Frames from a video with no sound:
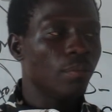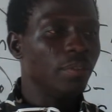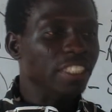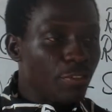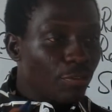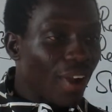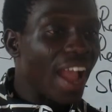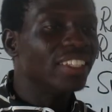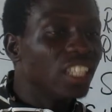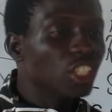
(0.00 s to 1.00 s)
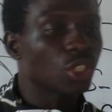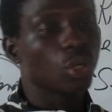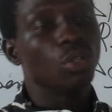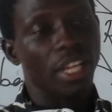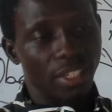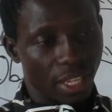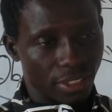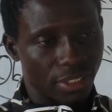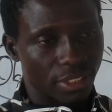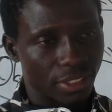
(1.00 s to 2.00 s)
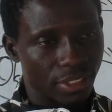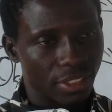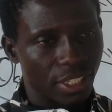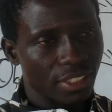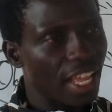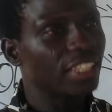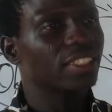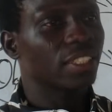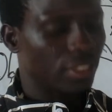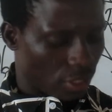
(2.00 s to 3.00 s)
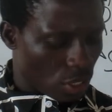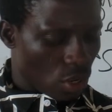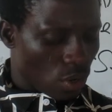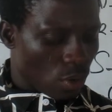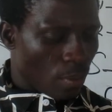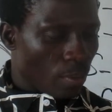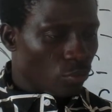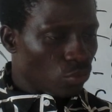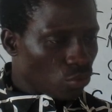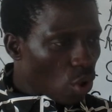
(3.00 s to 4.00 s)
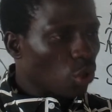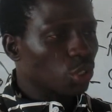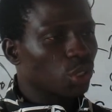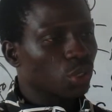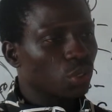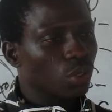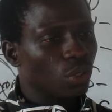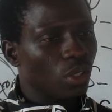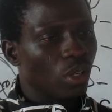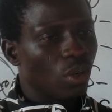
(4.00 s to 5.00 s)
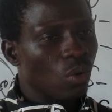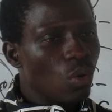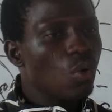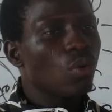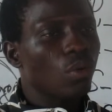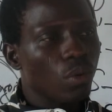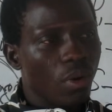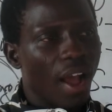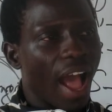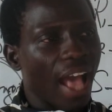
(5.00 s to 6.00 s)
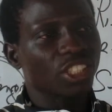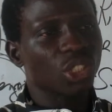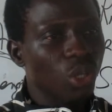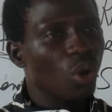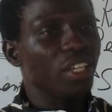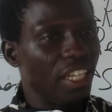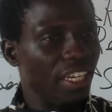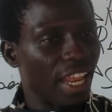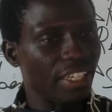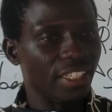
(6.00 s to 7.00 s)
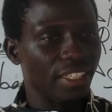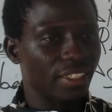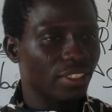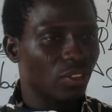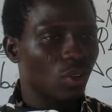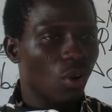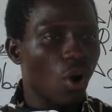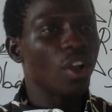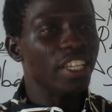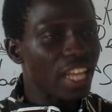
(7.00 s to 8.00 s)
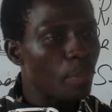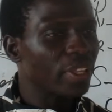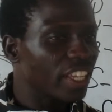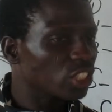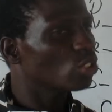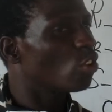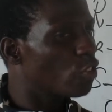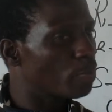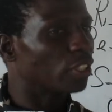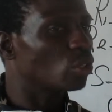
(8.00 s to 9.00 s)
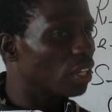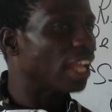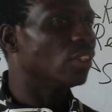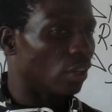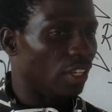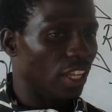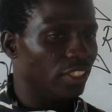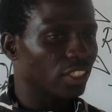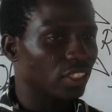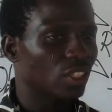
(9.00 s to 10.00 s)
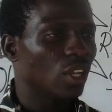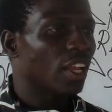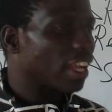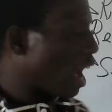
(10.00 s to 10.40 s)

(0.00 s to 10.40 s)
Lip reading: defined slow learners, that those who are slow in learning or in application of a particular knowledge can